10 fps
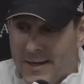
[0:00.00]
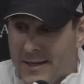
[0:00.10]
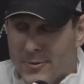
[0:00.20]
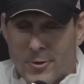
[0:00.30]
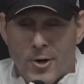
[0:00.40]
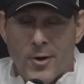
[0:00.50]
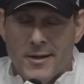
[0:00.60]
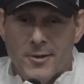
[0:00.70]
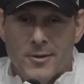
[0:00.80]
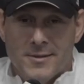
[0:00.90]
I don't know. I
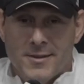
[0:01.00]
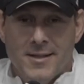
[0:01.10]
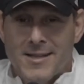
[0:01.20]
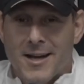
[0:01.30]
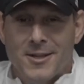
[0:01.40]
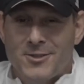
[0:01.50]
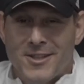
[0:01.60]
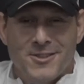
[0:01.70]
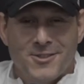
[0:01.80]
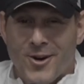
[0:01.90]
know it's not going to
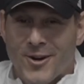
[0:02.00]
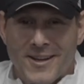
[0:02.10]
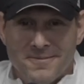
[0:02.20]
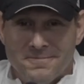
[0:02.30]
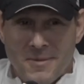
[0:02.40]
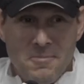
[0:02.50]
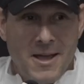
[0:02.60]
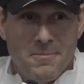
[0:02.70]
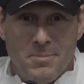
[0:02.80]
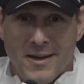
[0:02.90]
change the target. Might
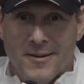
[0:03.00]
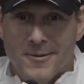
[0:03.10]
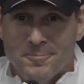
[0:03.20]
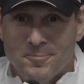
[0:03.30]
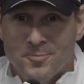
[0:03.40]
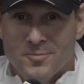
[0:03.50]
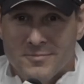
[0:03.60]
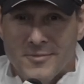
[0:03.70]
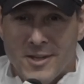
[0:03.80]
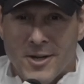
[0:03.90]
make it bigger,
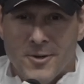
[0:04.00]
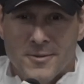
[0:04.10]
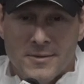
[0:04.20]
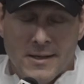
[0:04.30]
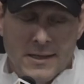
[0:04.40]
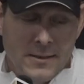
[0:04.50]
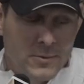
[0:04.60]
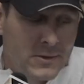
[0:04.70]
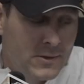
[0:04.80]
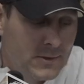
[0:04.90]
you
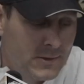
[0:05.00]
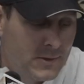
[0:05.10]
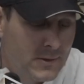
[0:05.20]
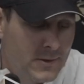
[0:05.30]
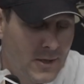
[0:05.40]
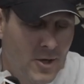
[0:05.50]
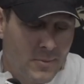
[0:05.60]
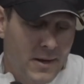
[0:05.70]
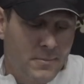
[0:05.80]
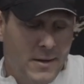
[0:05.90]
know. You know,
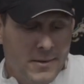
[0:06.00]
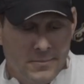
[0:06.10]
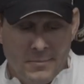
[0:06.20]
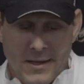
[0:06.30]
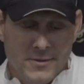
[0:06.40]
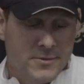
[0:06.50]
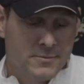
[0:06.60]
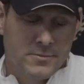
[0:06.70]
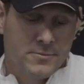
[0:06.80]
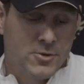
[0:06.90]
my
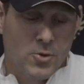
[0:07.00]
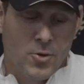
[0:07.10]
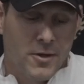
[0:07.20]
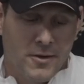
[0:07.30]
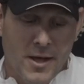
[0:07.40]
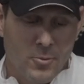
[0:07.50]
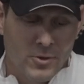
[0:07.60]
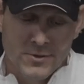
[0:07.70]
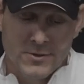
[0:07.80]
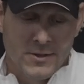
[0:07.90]
story to them
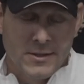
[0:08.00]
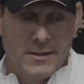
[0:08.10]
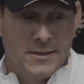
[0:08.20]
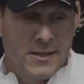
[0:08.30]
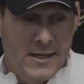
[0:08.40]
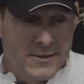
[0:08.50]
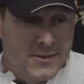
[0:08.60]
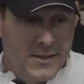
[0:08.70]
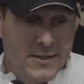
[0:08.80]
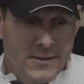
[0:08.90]
was that
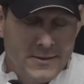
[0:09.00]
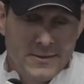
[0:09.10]
it's a